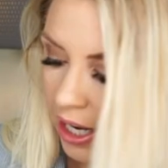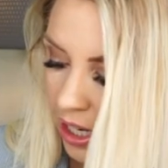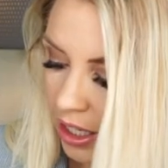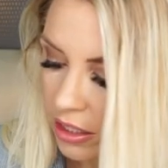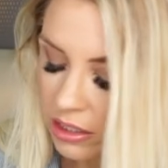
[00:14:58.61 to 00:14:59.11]

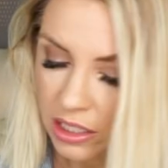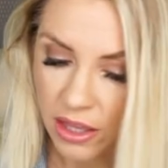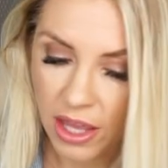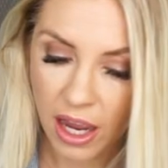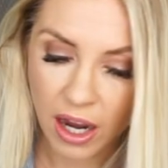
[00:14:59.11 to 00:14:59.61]
and
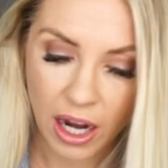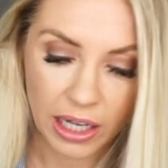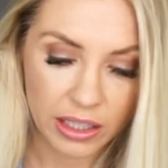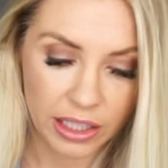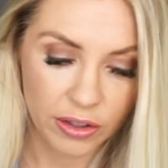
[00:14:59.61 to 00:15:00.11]
that
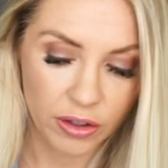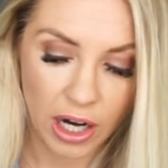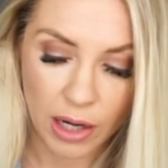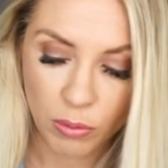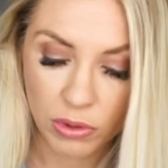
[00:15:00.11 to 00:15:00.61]
eyeliner
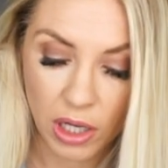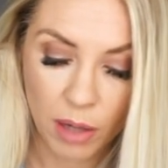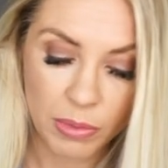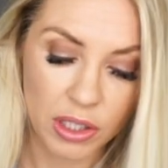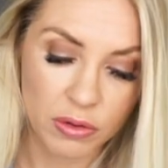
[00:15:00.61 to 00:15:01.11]
I will
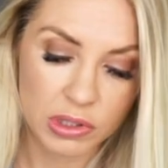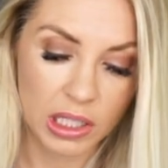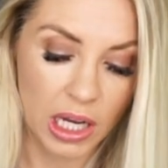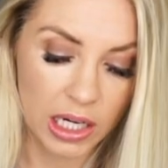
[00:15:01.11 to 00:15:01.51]
not be using